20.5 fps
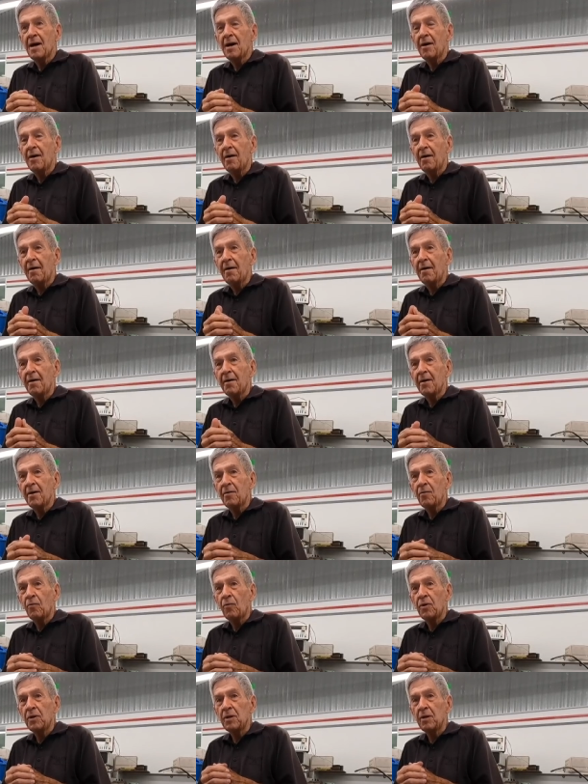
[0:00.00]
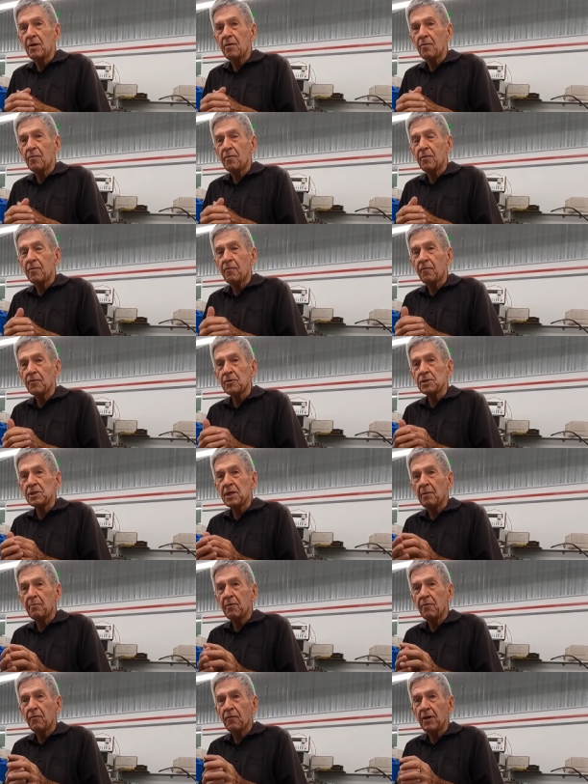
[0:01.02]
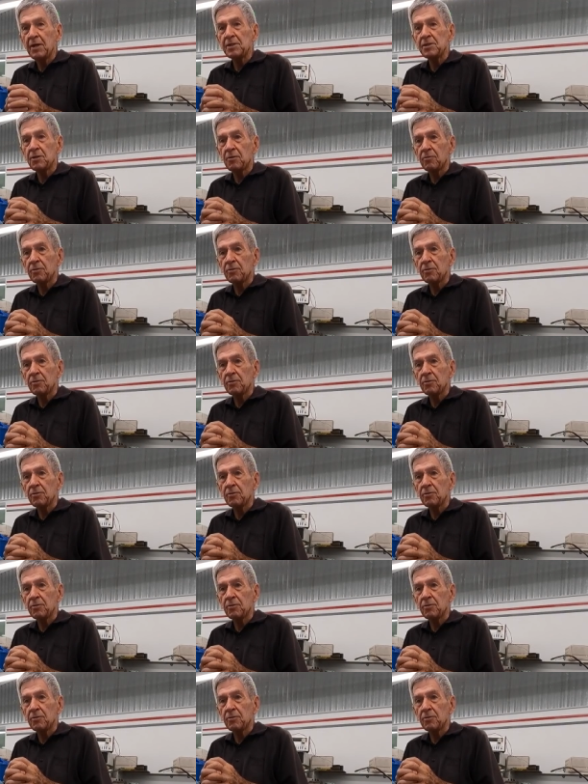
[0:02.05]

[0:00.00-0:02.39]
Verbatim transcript: uh, when when the first time you've raced